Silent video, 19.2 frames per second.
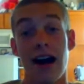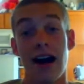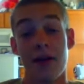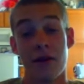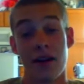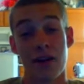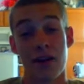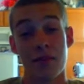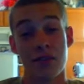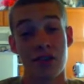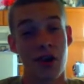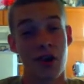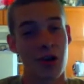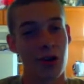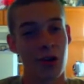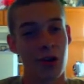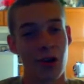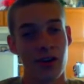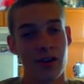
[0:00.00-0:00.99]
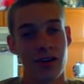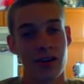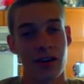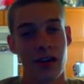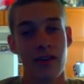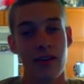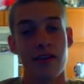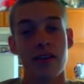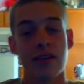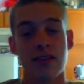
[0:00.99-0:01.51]
Hi, my name is Connor Clark,
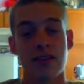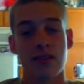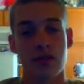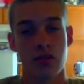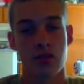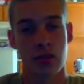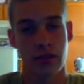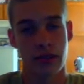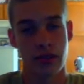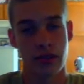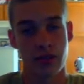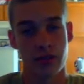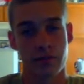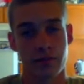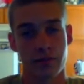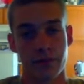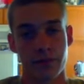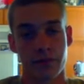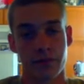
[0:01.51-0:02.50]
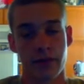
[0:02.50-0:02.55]
and this is Drill Legion.